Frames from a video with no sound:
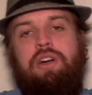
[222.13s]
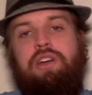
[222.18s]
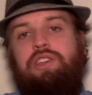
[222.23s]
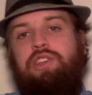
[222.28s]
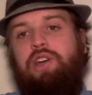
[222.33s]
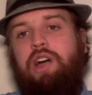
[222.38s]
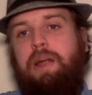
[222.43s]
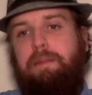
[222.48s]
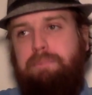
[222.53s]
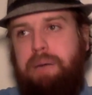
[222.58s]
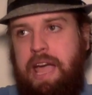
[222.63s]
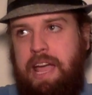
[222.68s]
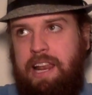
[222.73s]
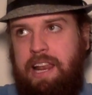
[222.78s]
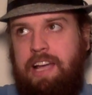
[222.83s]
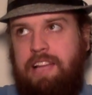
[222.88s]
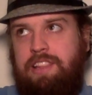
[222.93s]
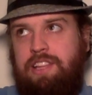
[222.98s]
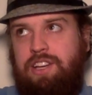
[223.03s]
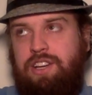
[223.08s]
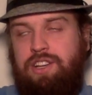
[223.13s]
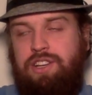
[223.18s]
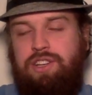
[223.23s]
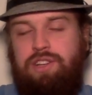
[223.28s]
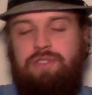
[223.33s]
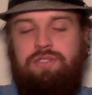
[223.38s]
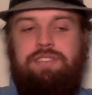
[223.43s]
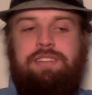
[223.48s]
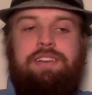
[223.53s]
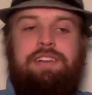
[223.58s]
you got to pay to get the good
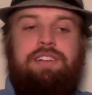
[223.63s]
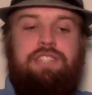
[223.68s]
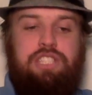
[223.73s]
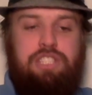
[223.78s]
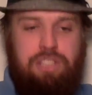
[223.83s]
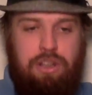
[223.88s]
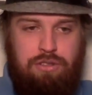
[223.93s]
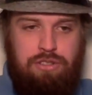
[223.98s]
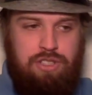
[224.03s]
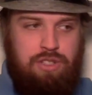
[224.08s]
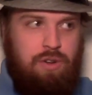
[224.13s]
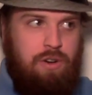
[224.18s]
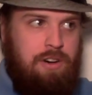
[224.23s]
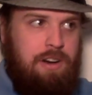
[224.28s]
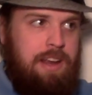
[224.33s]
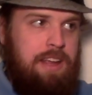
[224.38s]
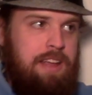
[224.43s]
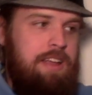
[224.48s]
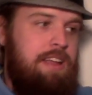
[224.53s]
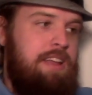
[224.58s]
news. So sorry.